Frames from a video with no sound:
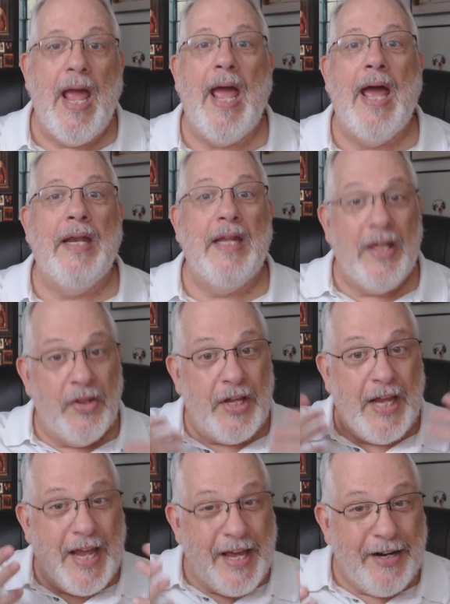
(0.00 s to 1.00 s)
And
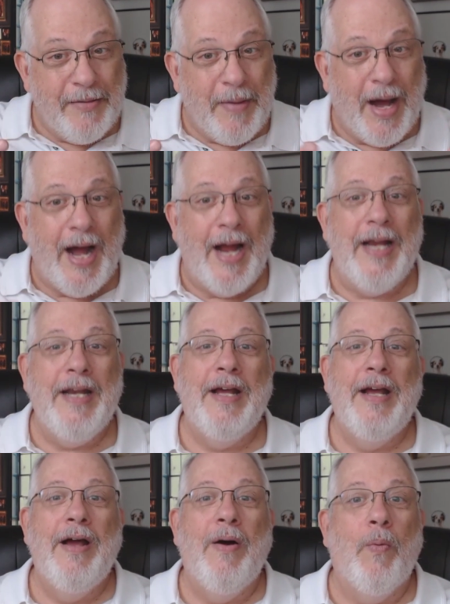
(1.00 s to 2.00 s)
the inner
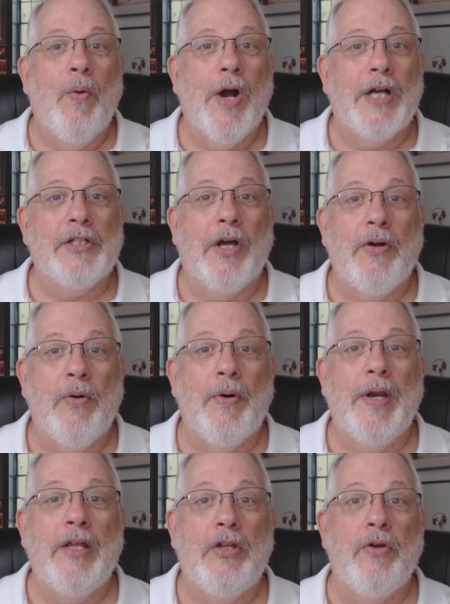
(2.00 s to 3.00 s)
mind works
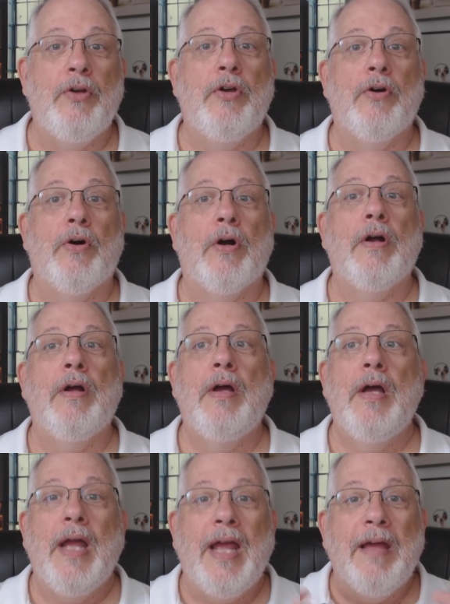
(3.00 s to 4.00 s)
according to your
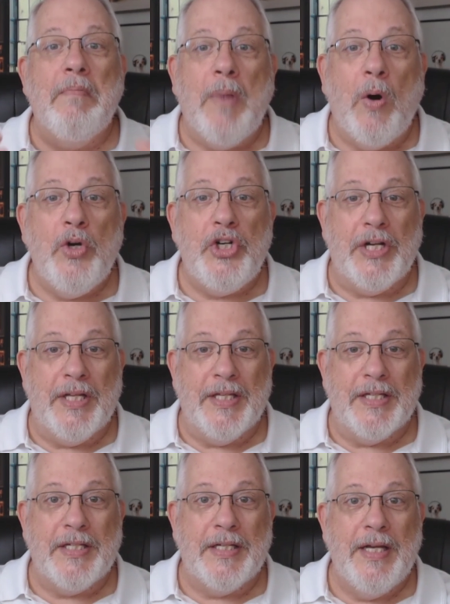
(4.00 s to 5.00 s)

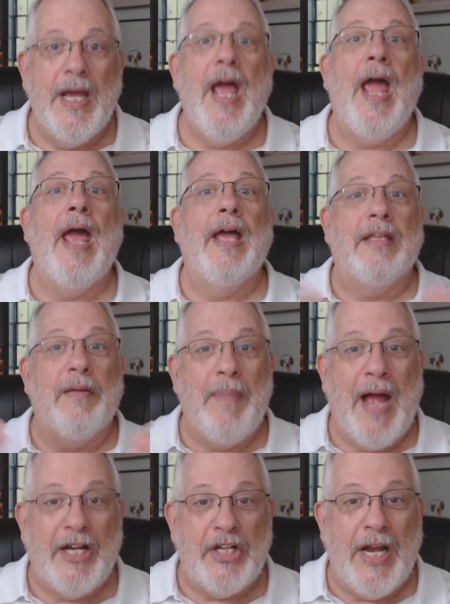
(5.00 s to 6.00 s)
emotions and
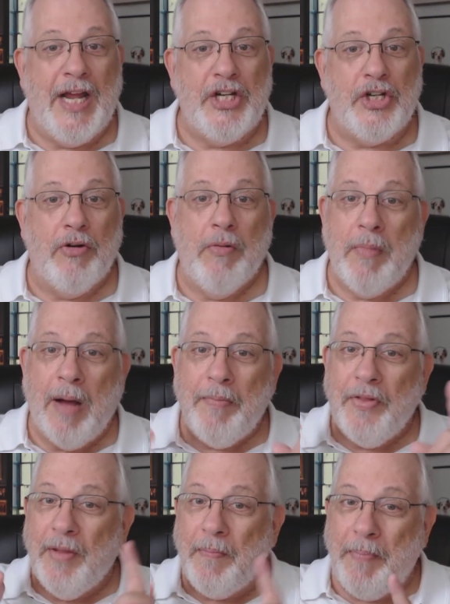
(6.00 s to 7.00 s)
imagination.
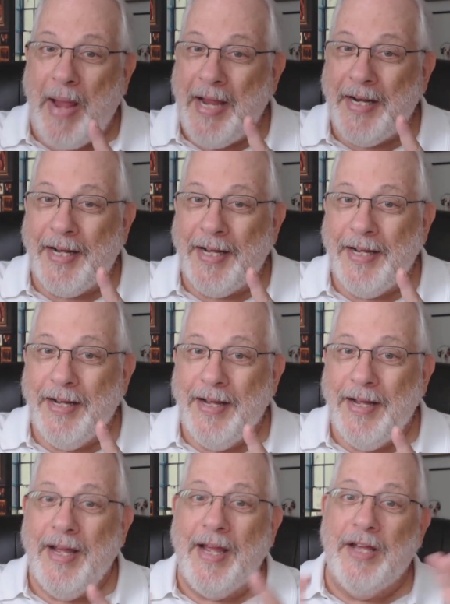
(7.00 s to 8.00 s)
Remember, the beta
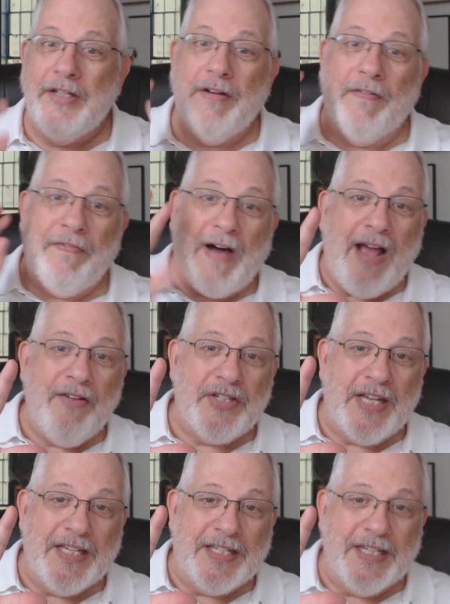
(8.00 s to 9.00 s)
is your five
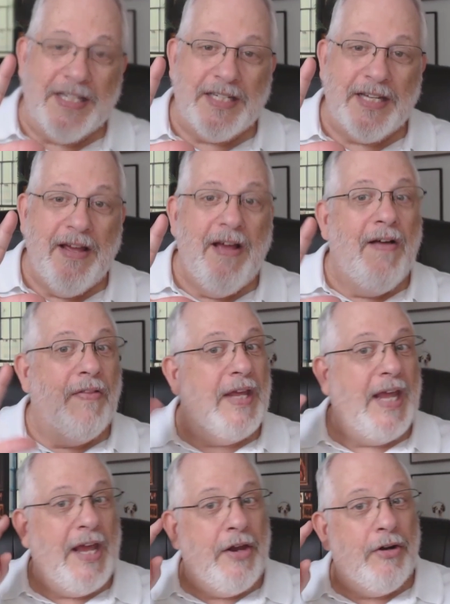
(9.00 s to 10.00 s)
senses.
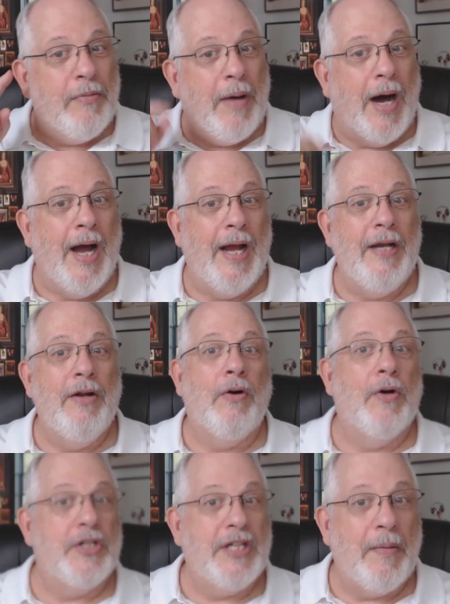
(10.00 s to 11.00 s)
The inner mind
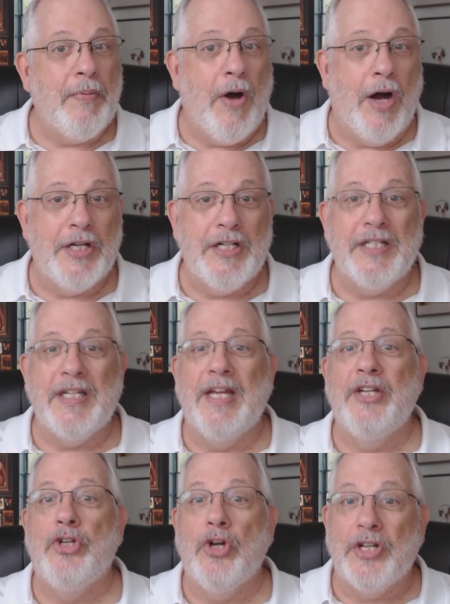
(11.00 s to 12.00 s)
or subconscious
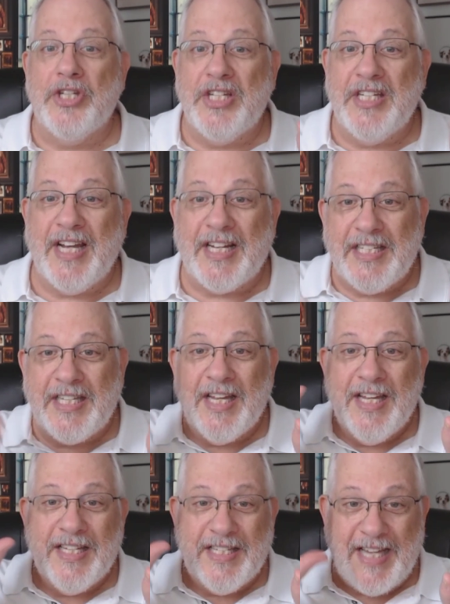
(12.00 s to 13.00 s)
is your sixth
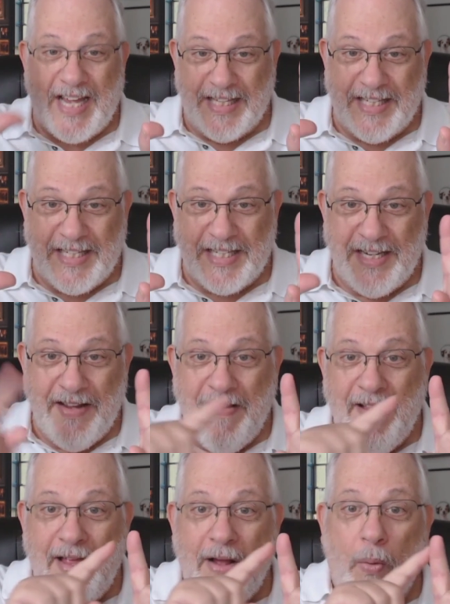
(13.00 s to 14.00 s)
sense.
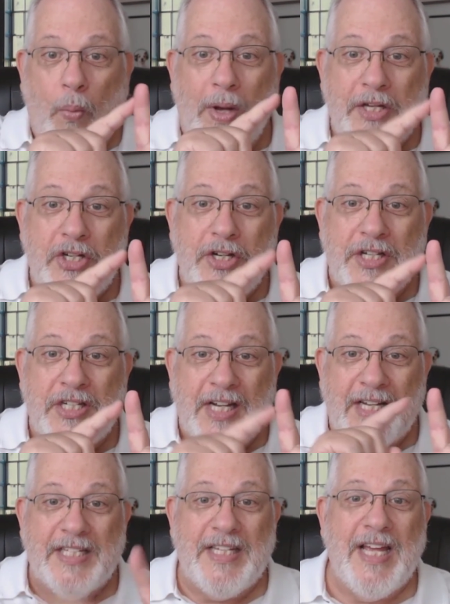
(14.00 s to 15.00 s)
What's your
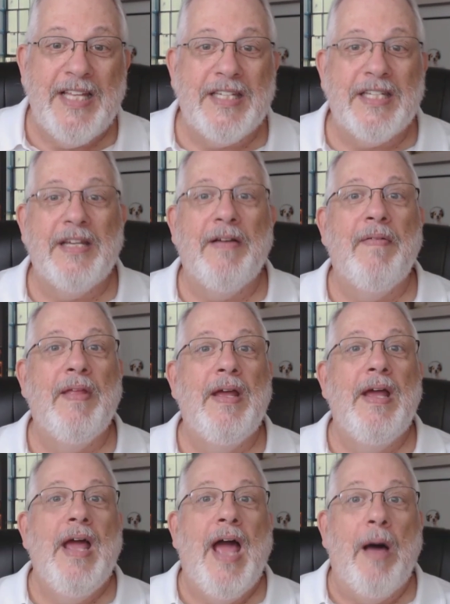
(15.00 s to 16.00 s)
sixth sense?
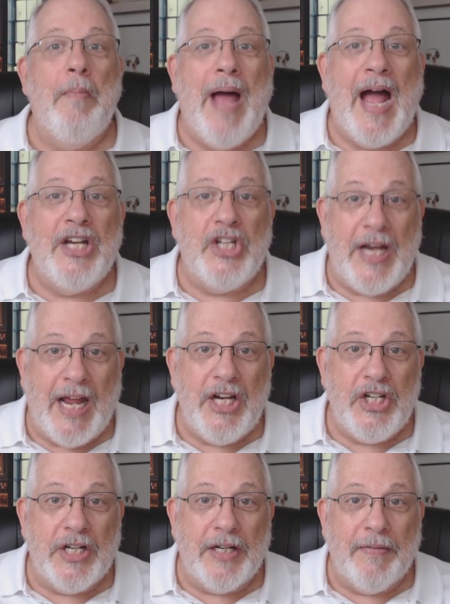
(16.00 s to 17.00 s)

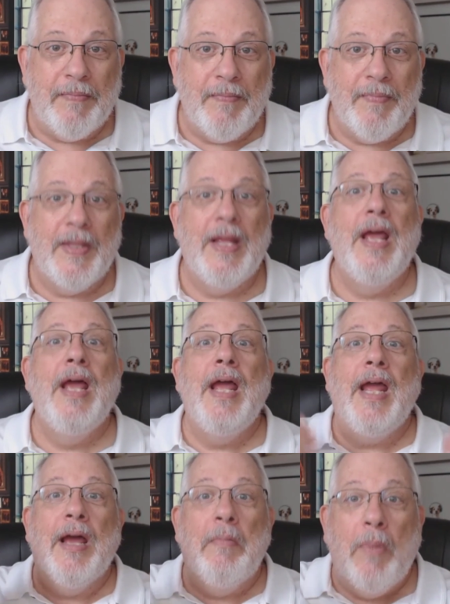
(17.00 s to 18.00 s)
Imagination,
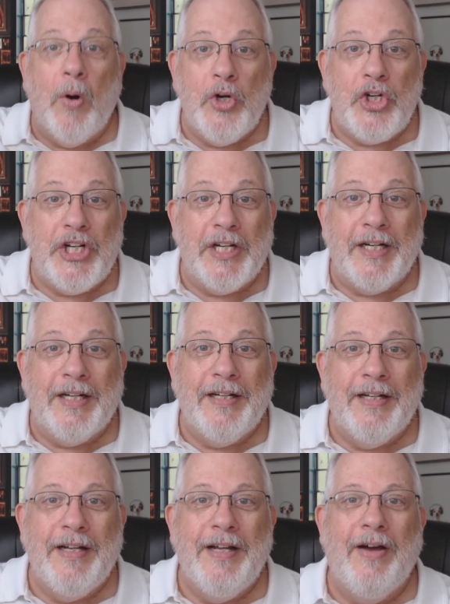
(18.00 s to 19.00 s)
emotion.
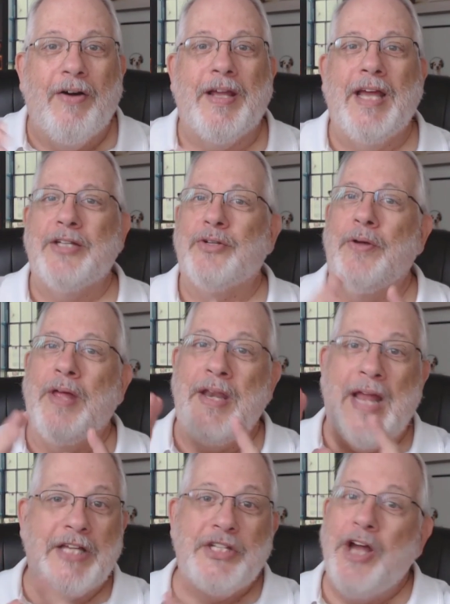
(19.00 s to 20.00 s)
Okay,
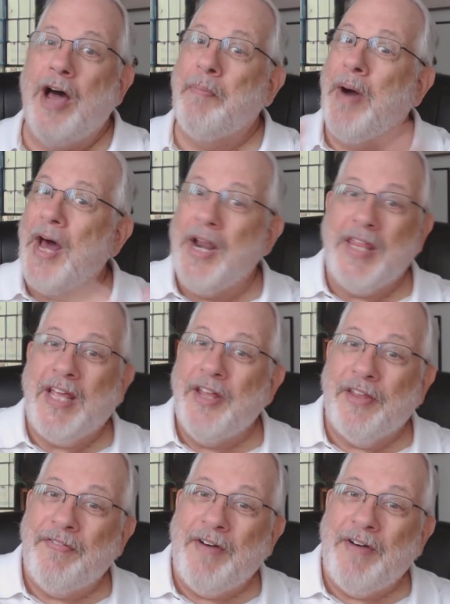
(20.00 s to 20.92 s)
and that's not part of the other